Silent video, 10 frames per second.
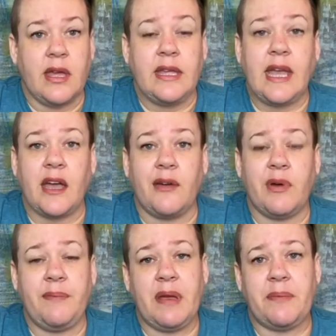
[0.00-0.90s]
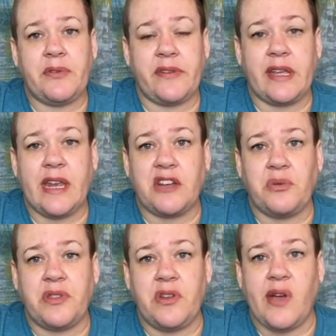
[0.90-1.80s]
yeah, I want to be able to connect
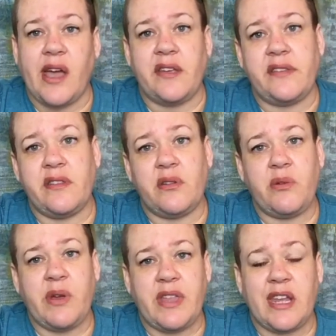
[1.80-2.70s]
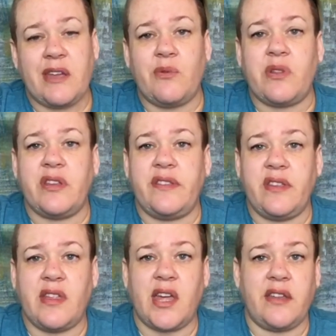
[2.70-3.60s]
with you guys, and the only way that I can really
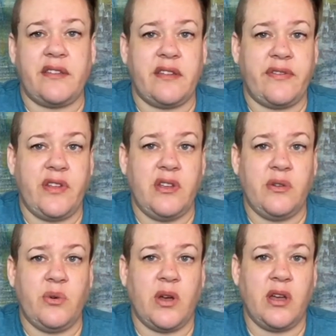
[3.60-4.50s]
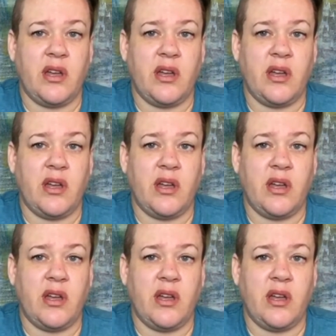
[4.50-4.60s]
see that is if you